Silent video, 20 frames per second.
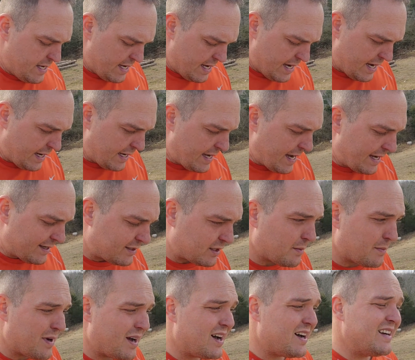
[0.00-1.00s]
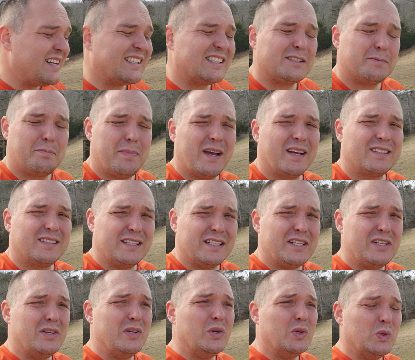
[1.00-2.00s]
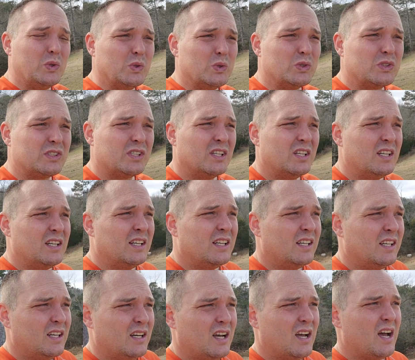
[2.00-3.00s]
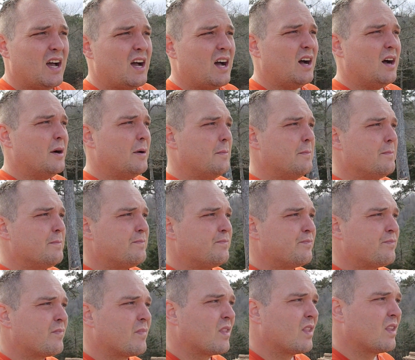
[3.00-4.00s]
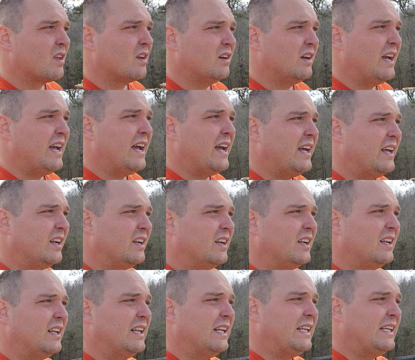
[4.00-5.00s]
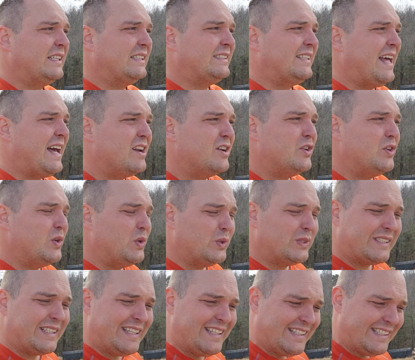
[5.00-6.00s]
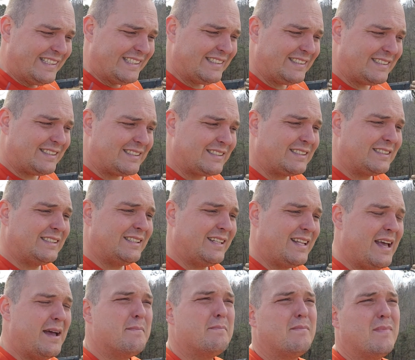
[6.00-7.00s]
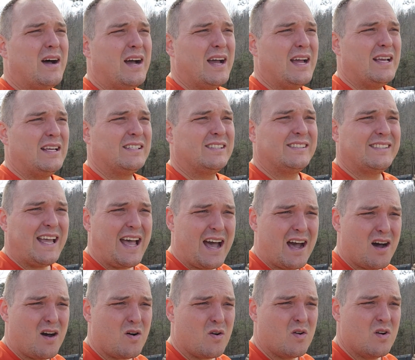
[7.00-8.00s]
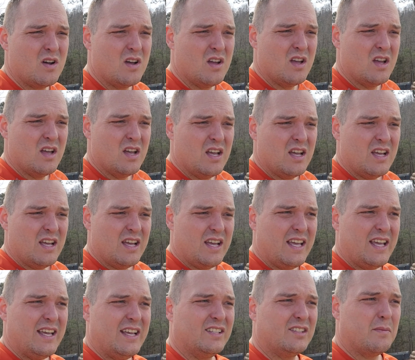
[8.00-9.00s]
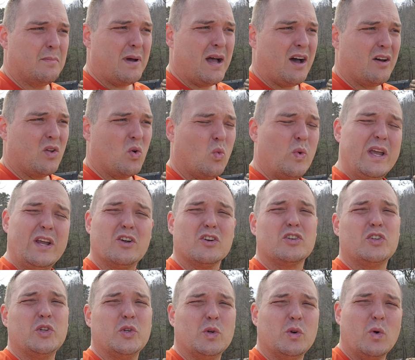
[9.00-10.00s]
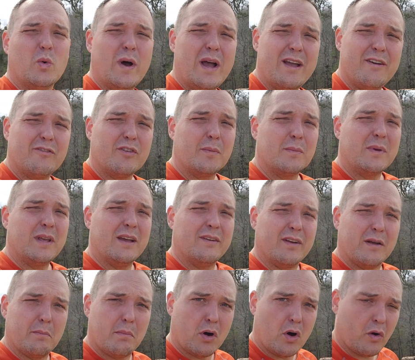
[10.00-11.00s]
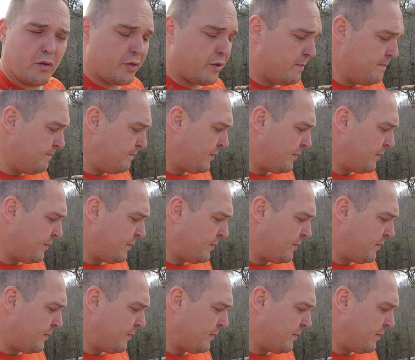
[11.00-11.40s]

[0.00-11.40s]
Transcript: I got some unexpected news. Um, and that news is that my sow is about a week or two away from giving birth.